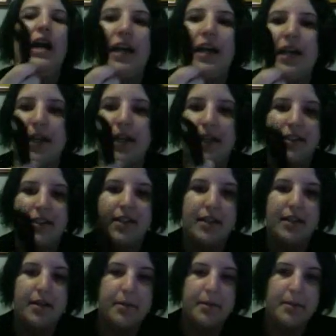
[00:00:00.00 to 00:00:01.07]
and
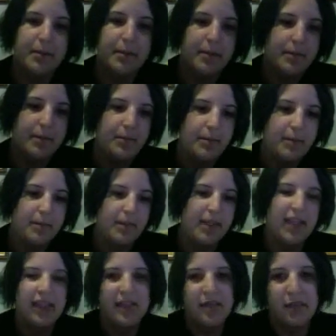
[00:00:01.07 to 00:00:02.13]

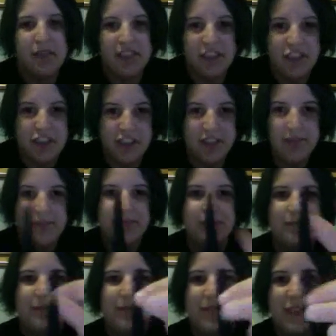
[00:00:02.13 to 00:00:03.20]
the ends are really shit.
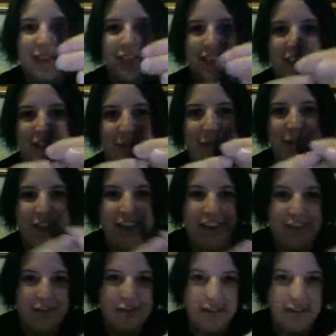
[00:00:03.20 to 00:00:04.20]
Look, they're completely